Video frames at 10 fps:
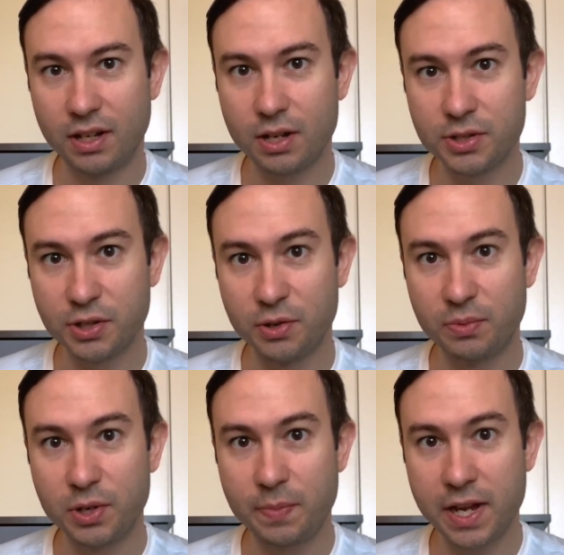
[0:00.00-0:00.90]
Also,
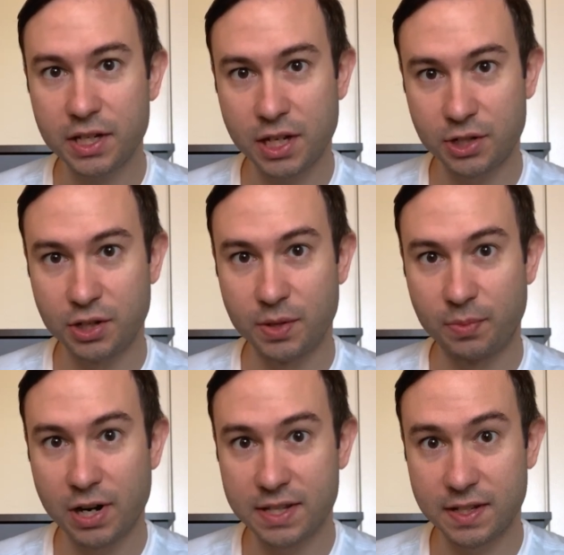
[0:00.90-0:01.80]
when you pay attention to the
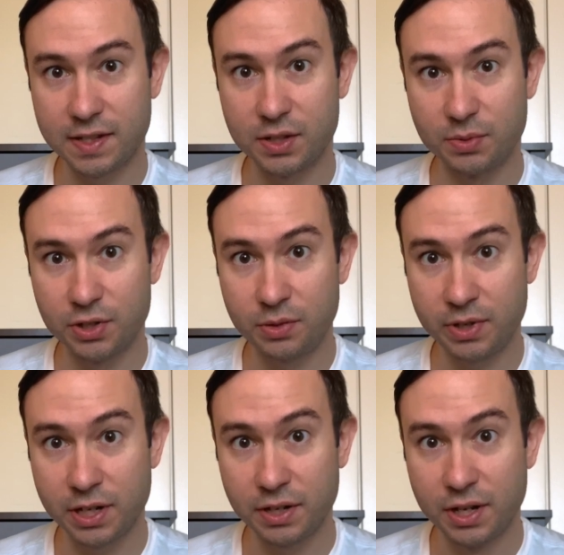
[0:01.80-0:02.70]
process as you were
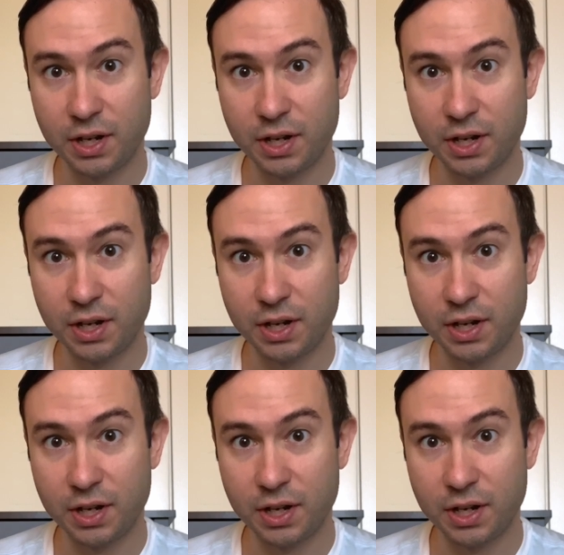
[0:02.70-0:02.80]
doing it,